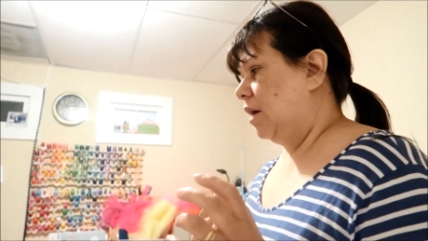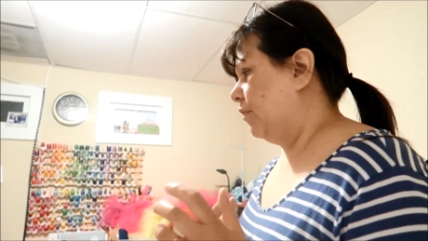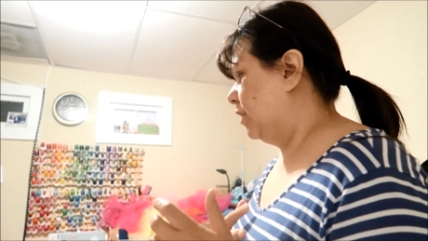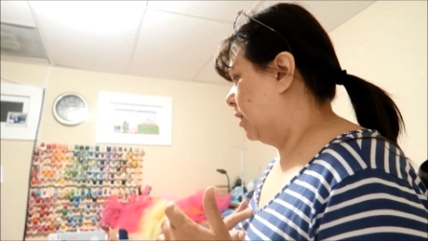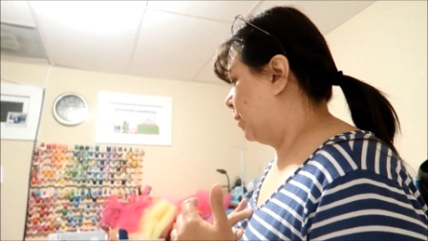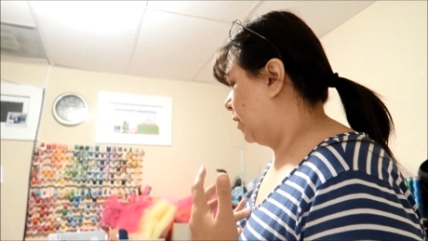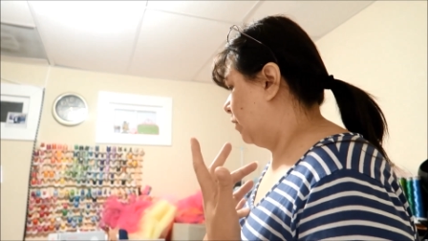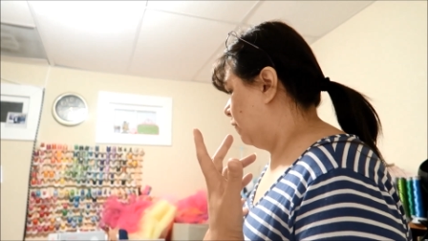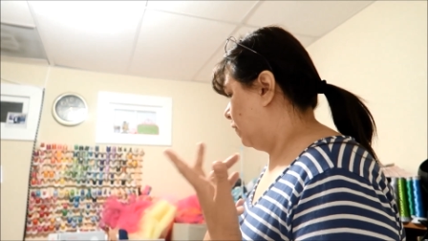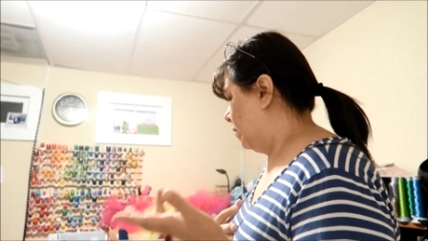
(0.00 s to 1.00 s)
every time I
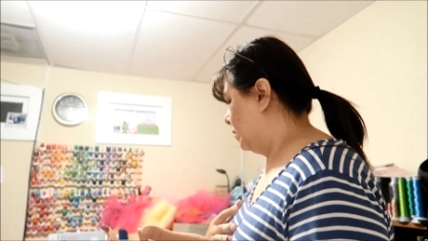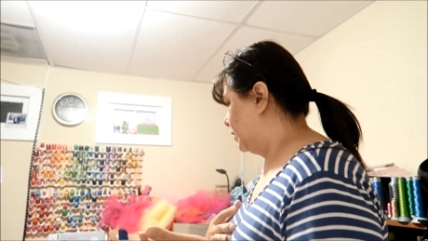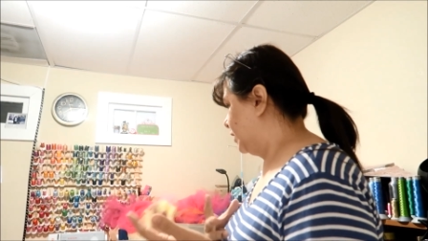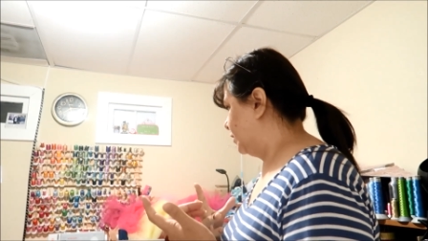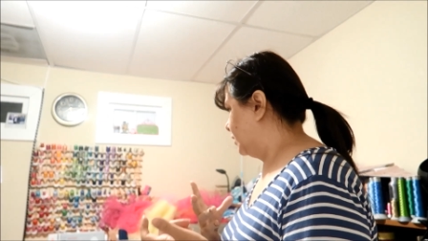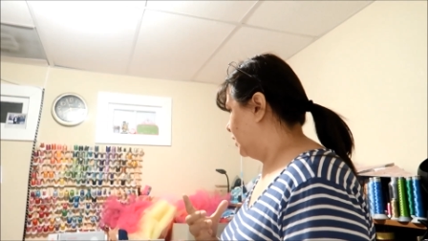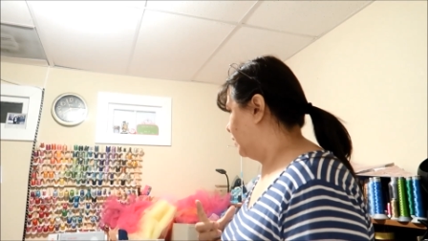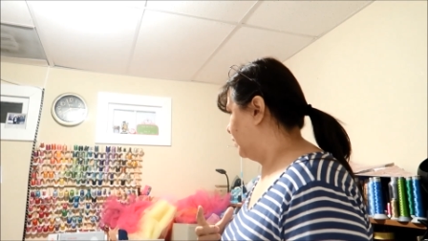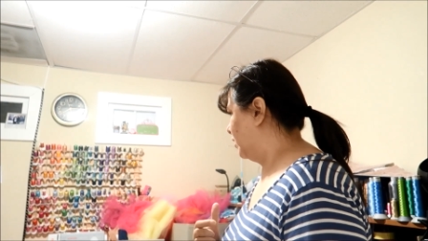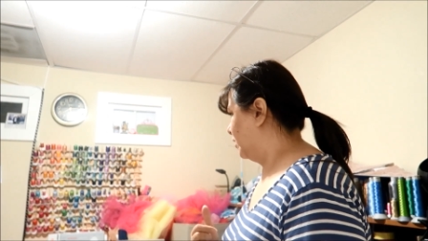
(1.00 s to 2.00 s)
go from upstairs to
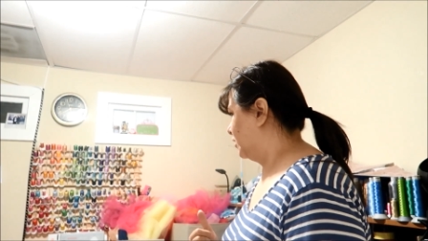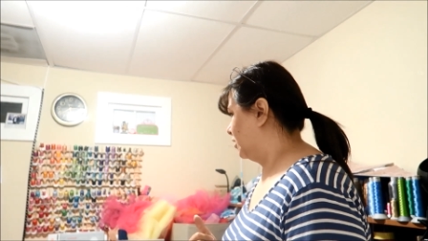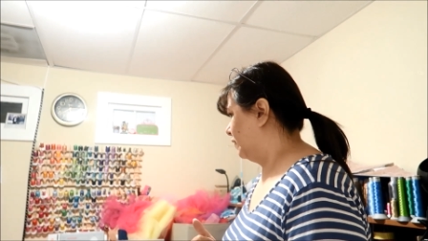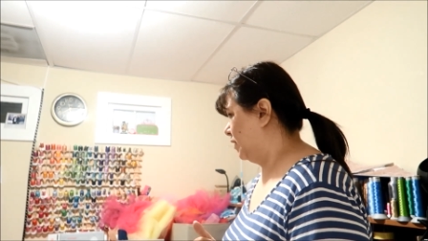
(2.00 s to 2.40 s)
down here I just